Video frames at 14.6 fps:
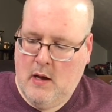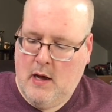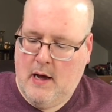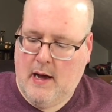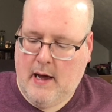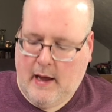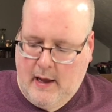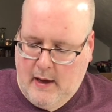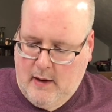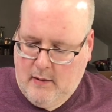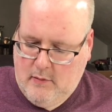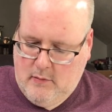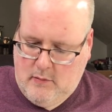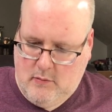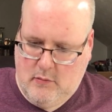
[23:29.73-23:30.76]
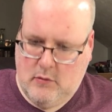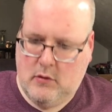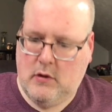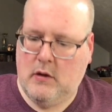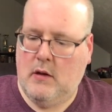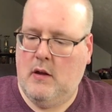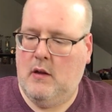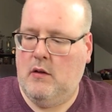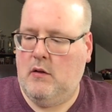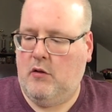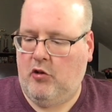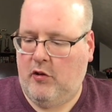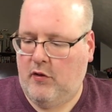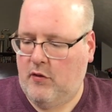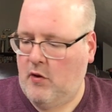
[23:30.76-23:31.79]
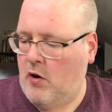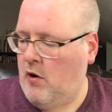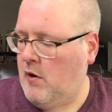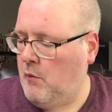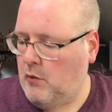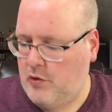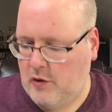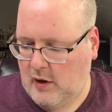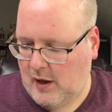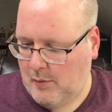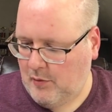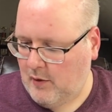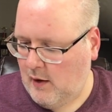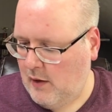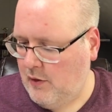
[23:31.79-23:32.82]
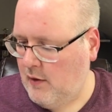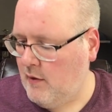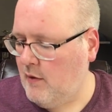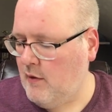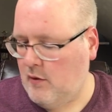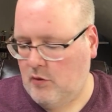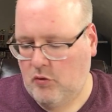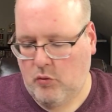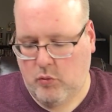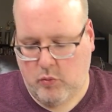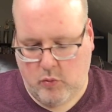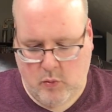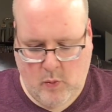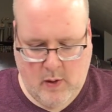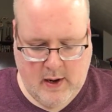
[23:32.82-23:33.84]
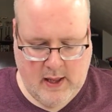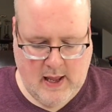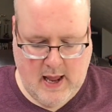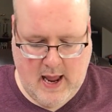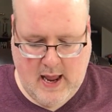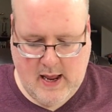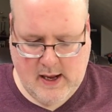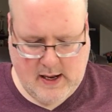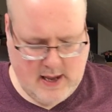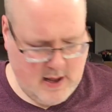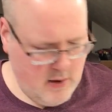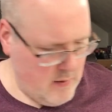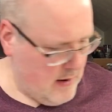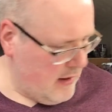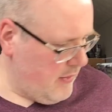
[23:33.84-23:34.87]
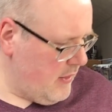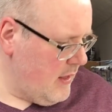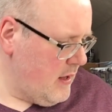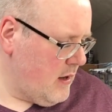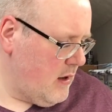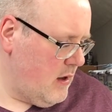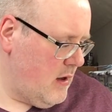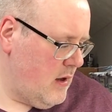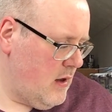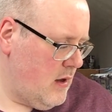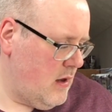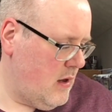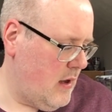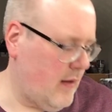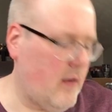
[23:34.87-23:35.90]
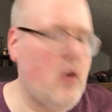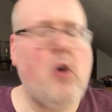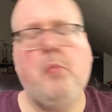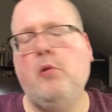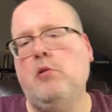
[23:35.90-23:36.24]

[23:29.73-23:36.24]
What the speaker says: I just started it with the DMC. This is a 28 count, I think. It's an Opal